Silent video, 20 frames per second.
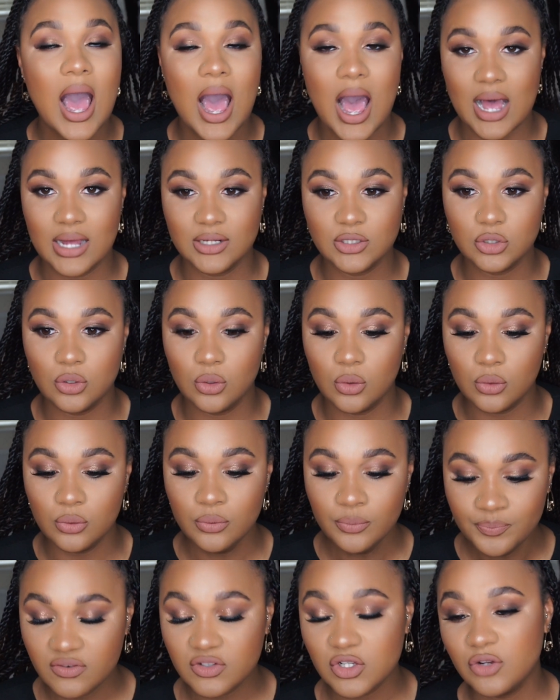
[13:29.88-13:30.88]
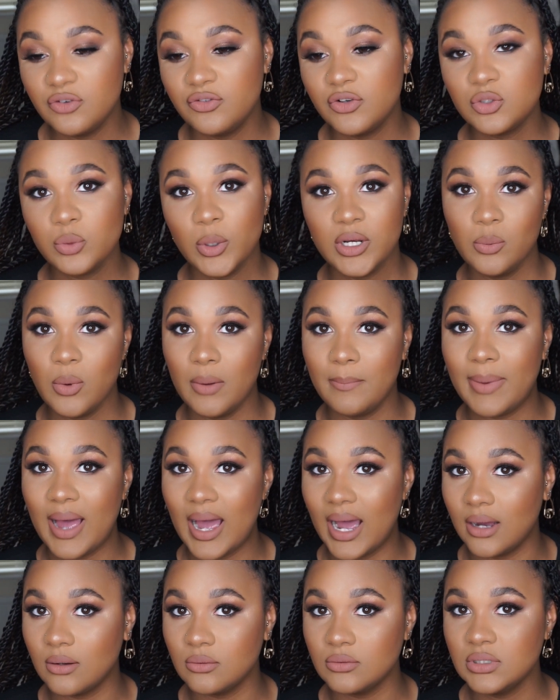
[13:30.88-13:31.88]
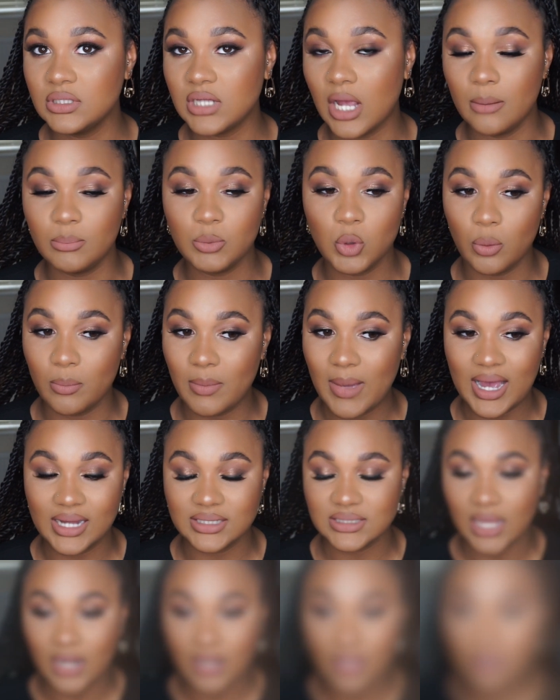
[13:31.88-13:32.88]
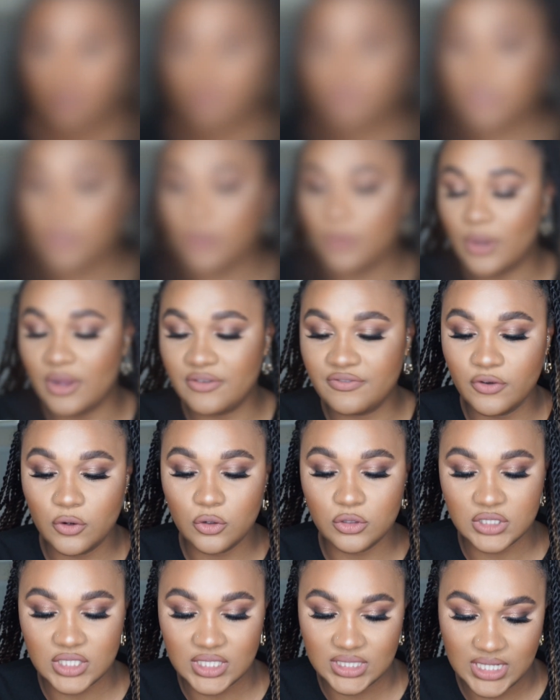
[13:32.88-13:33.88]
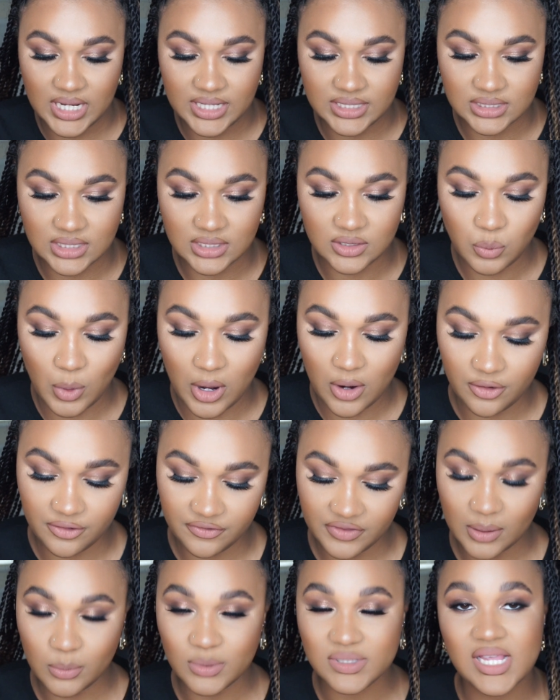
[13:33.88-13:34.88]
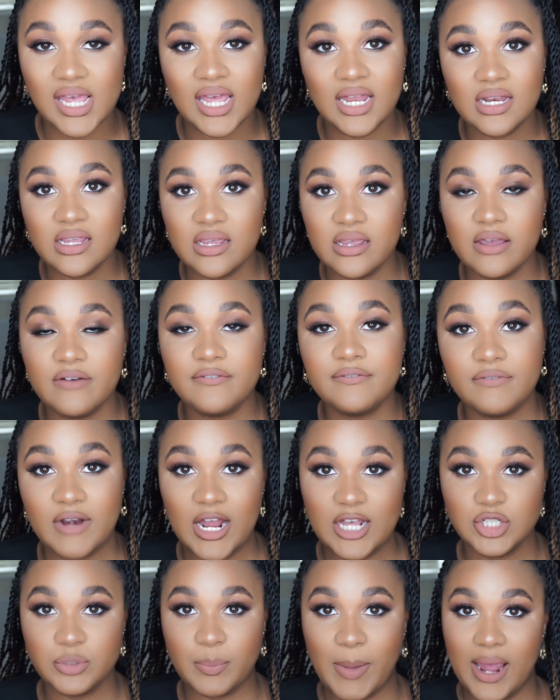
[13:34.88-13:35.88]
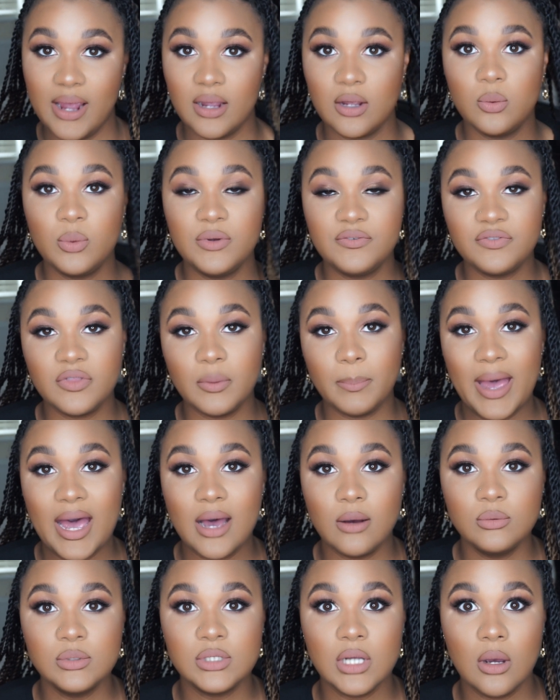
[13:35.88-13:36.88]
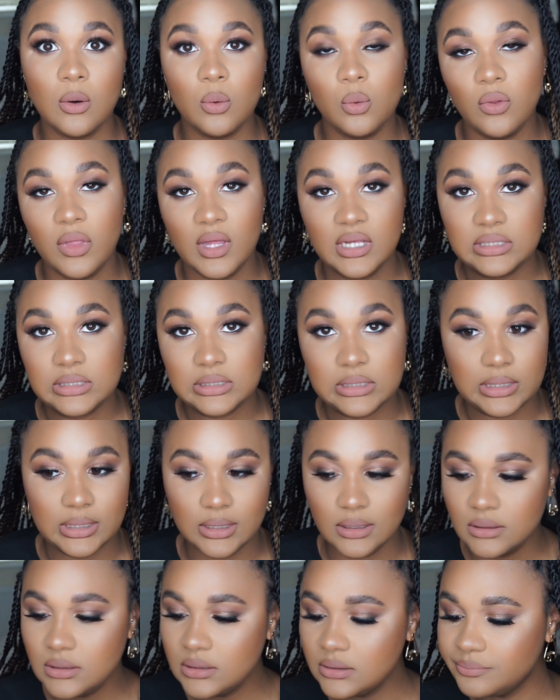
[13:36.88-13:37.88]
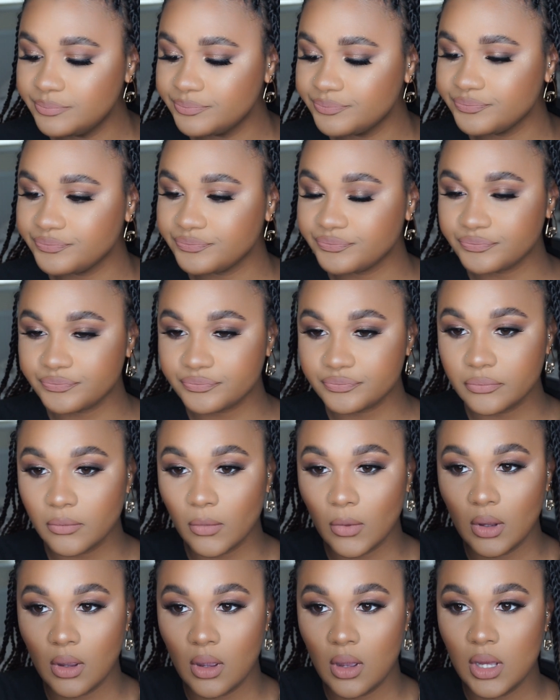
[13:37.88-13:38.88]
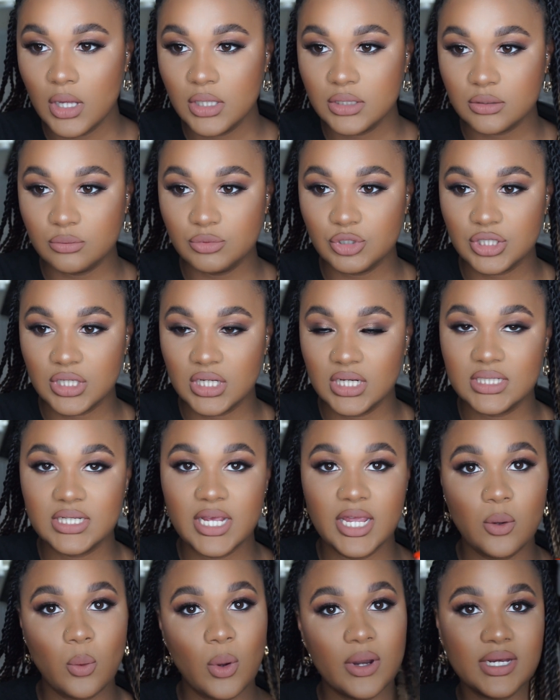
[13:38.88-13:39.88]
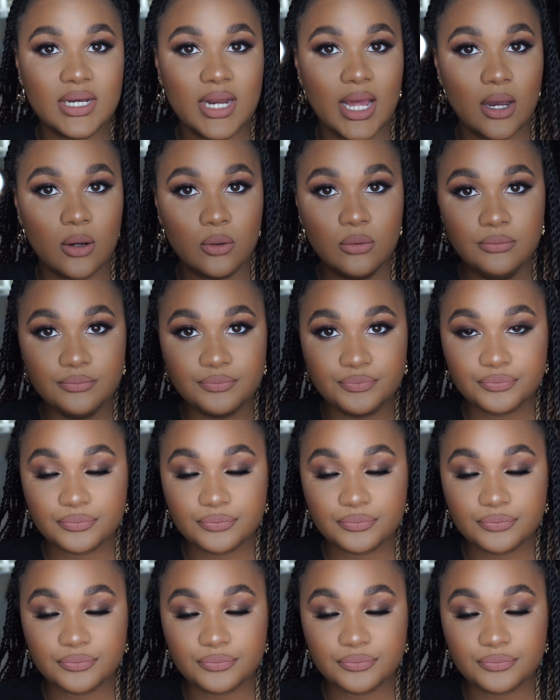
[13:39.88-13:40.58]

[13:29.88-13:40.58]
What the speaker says: at all. So for £21, I'm not mad at it. Also, I forgot to test as well if there was any flashback with the powder or the concealers. So I'm just gonna take one now.